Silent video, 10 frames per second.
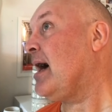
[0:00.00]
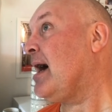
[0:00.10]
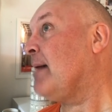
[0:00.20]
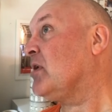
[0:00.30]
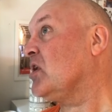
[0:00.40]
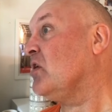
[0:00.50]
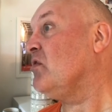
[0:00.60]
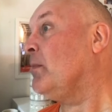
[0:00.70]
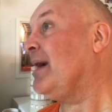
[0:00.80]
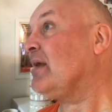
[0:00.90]
I'm going to go for a
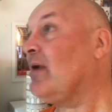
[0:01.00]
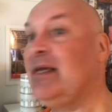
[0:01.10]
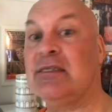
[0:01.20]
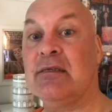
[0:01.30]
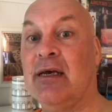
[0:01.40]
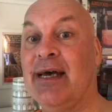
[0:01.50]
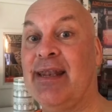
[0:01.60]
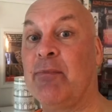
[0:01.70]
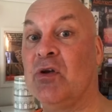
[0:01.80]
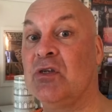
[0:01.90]
bike ride. And I'm
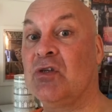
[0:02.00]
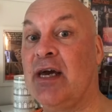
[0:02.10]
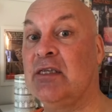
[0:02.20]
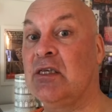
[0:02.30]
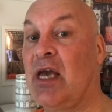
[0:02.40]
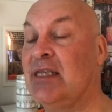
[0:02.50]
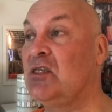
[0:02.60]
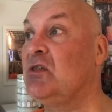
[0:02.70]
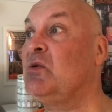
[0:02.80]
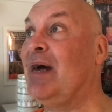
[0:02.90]
going to try to get
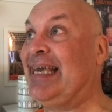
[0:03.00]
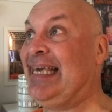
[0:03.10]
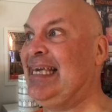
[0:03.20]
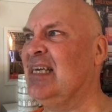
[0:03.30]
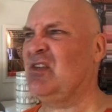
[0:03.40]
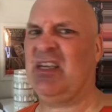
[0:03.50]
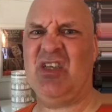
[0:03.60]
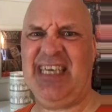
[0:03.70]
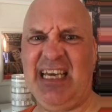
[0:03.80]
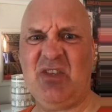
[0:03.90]
to
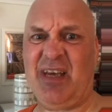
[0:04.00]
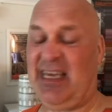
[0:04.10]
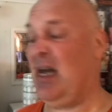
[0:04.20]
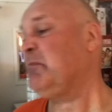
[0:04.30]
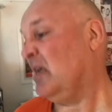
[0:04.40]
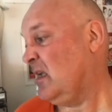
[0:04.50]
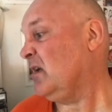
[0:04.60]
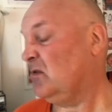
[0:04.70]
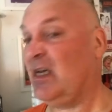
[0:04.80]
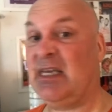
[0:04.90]
Ikea. I'm going to go
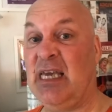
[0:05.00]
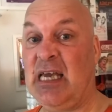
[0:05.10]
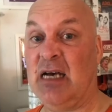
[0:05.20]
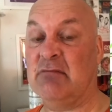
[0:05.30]
to Ikea.